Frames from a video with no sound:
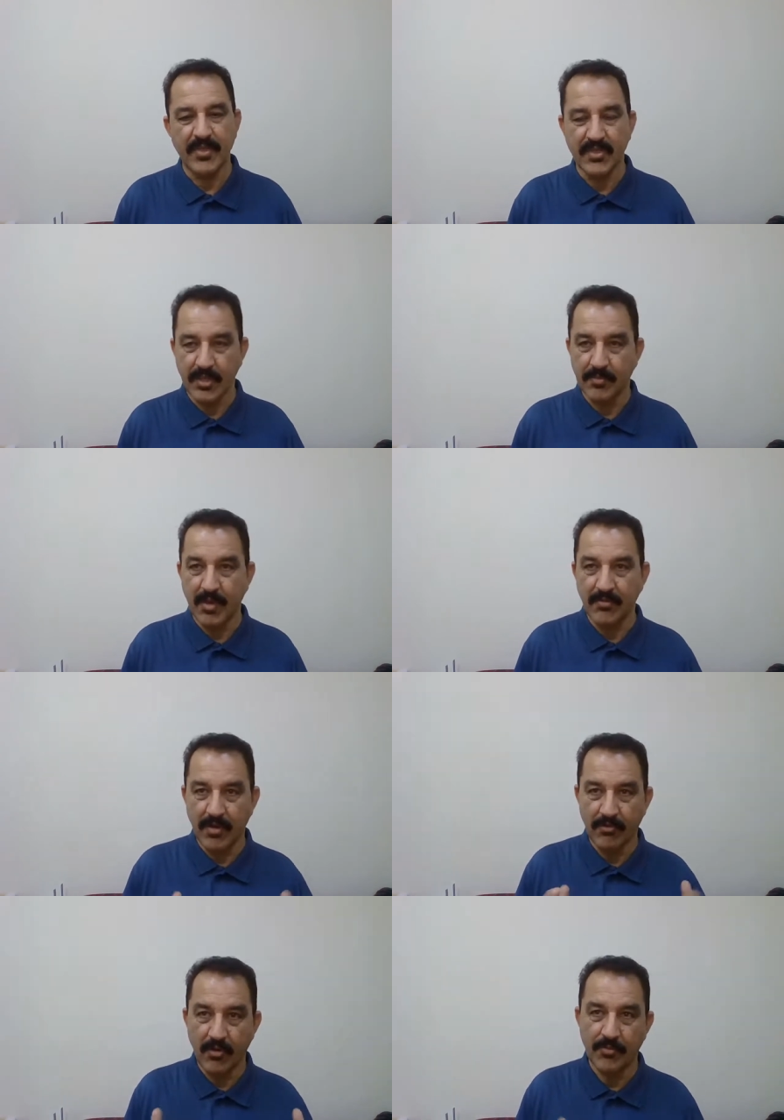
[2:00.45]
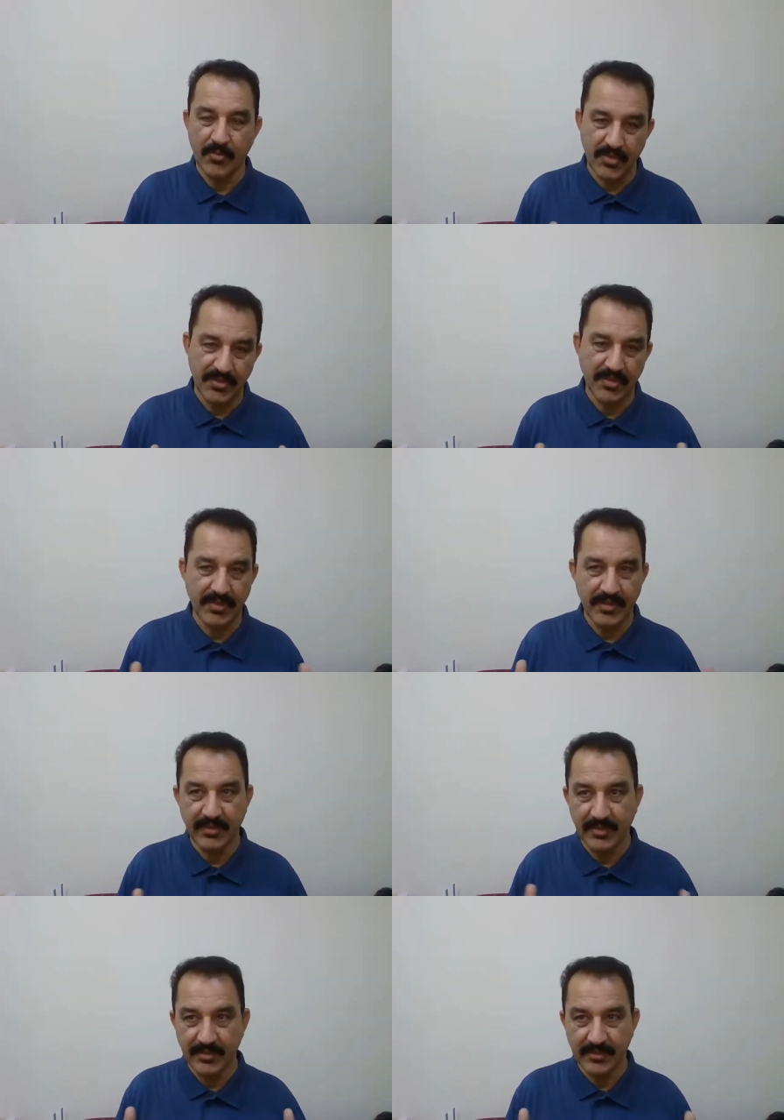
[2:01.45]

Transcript: shape of evaporation and